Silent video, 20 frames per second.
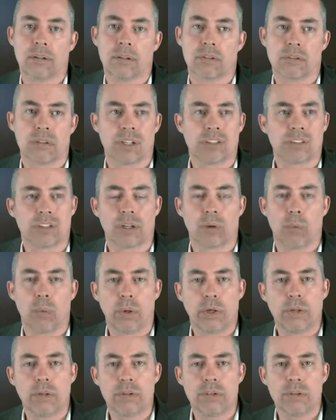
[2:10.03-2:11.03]
So that's like
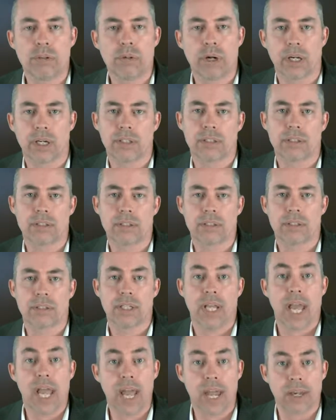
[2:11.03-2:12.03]
one or two out of
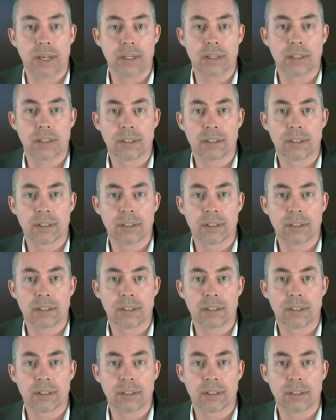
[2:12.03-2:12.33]
10